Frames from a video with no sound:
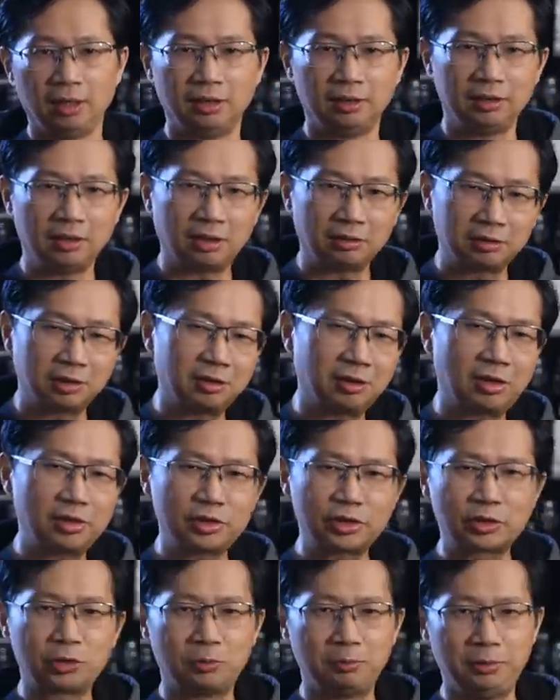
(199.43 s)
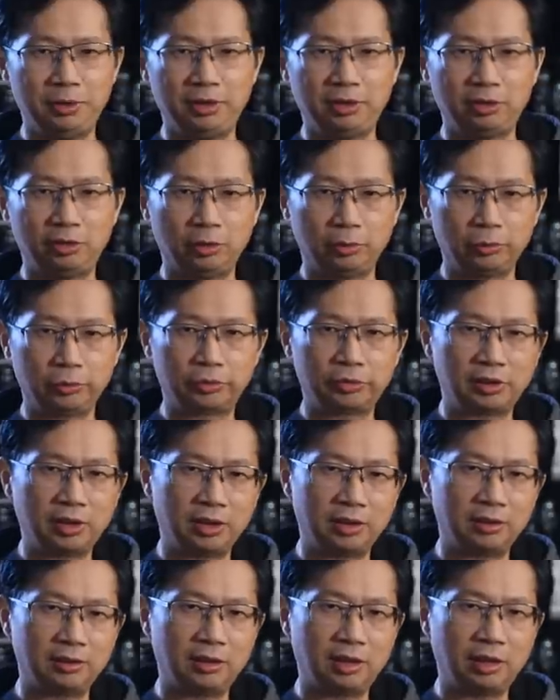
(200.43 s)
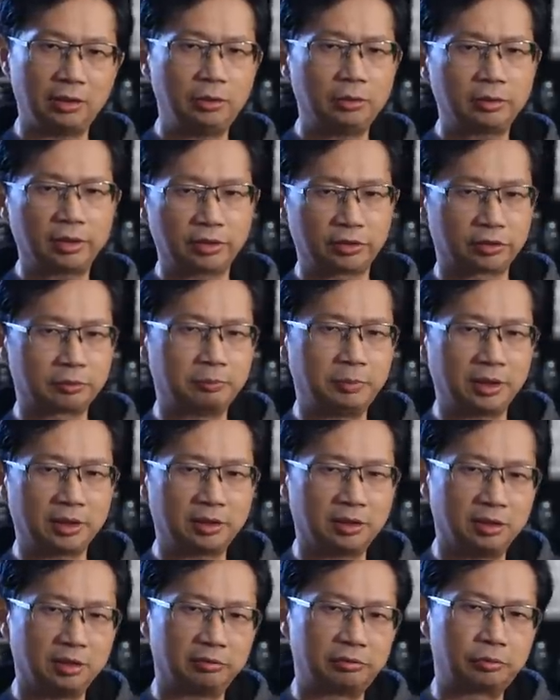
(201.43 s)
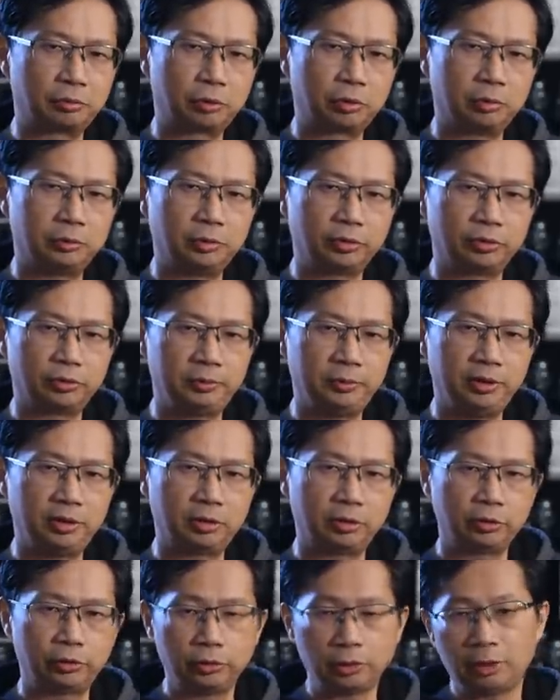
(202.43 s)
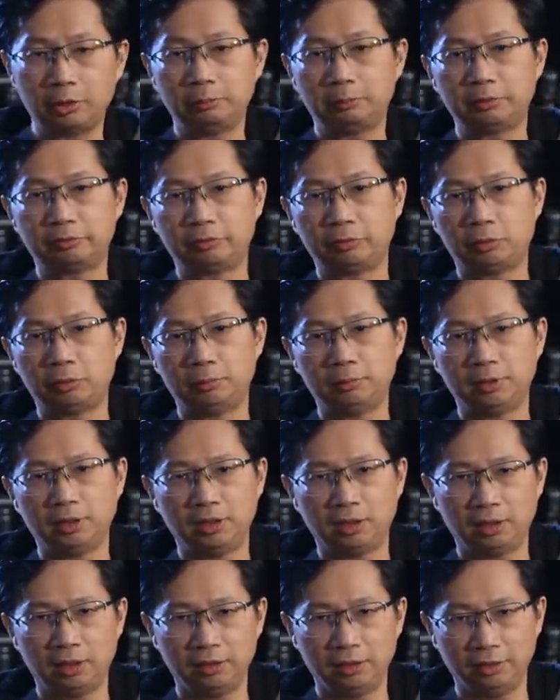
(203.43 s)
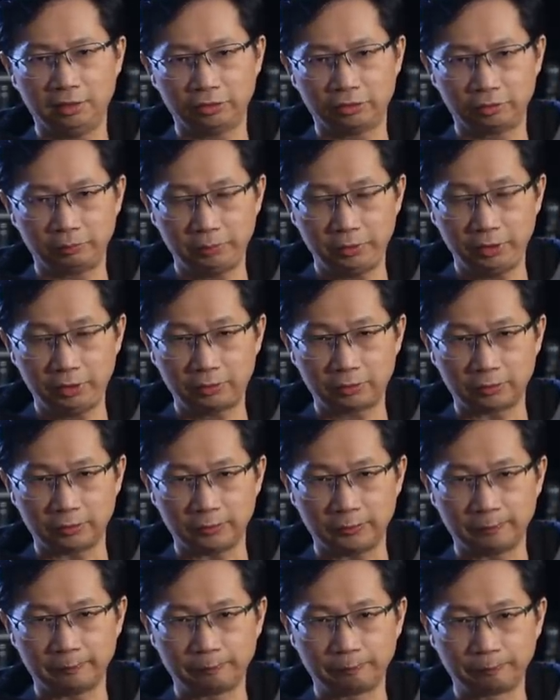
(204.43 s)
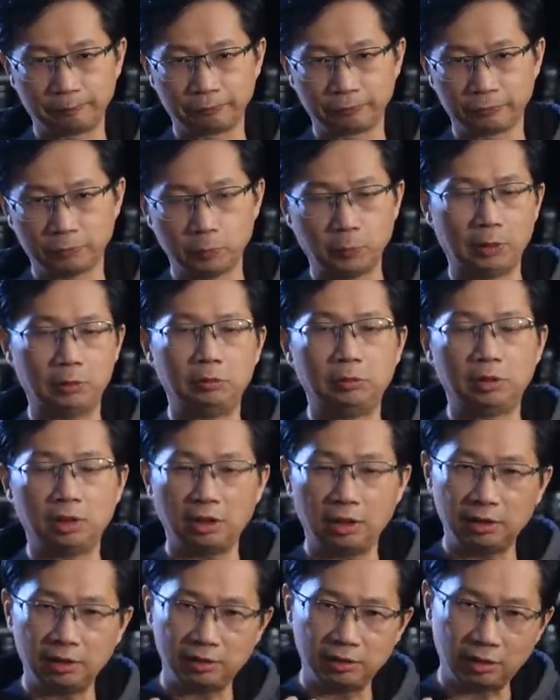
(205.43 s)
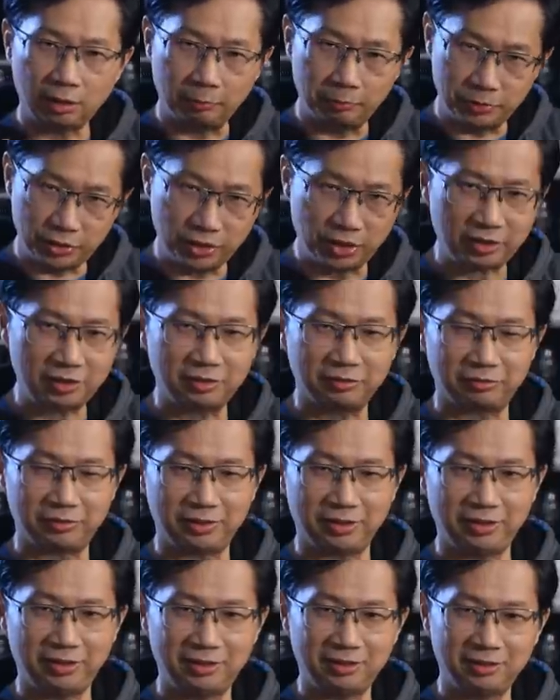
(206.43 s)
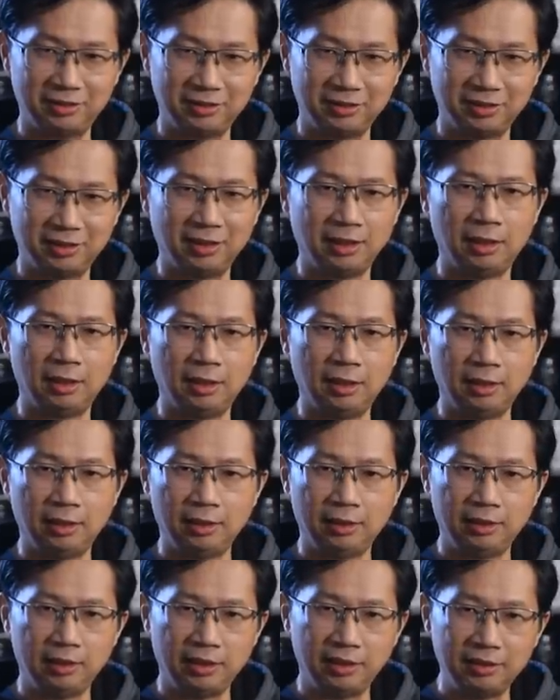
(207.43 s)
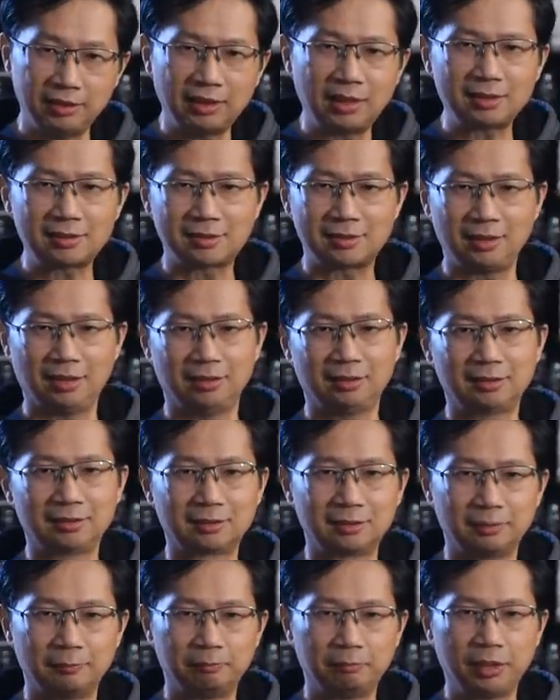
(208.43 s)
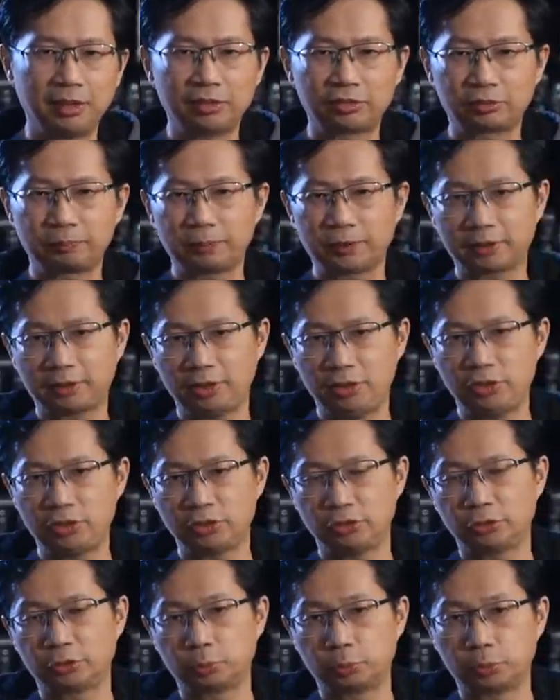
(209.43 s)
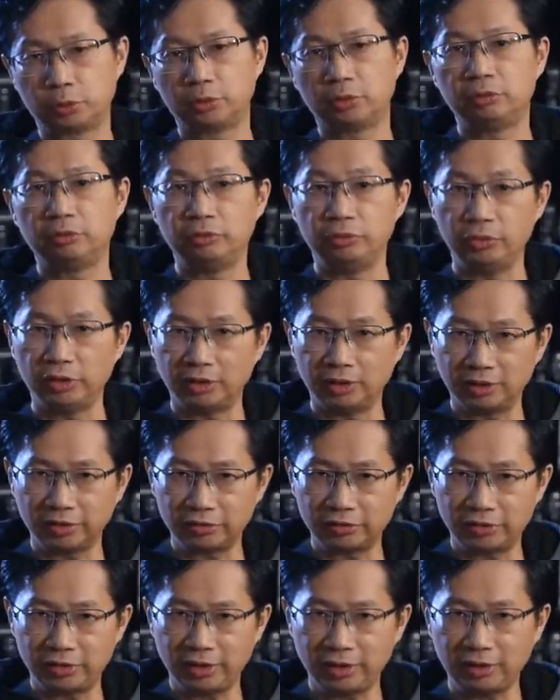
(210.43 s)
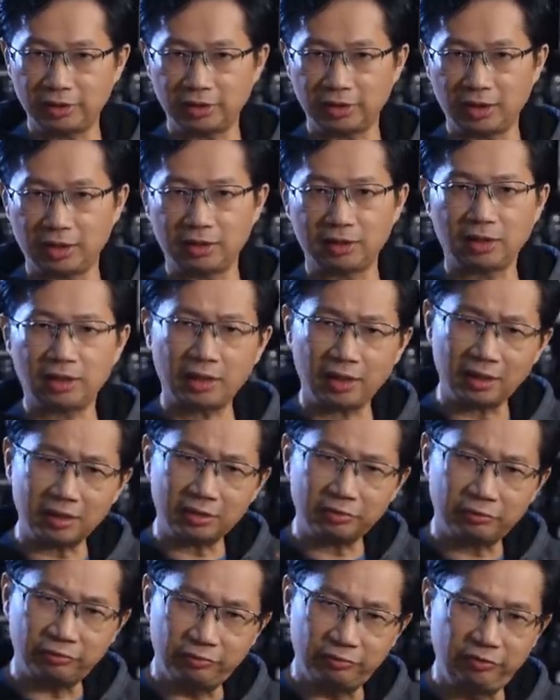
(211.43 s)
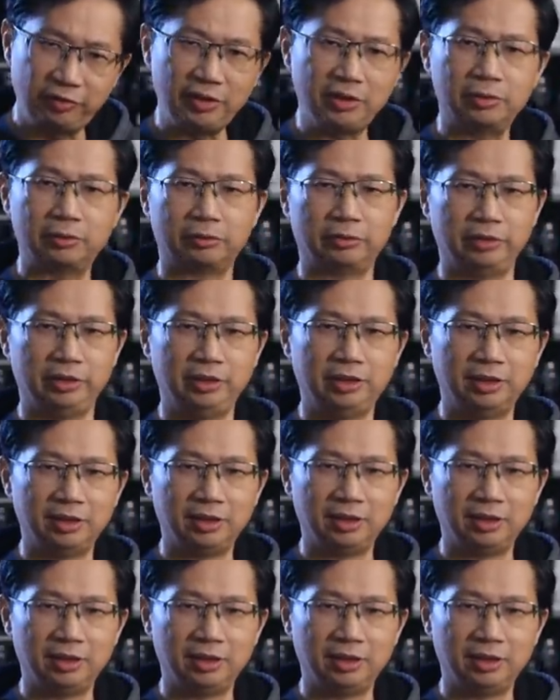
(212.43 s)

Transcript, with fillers: Now the logical me knows that I don't expect an affordable speaker to outperform a high-end speaker. Well, objectively. In that sense, my expectations were realistic and I had a theory.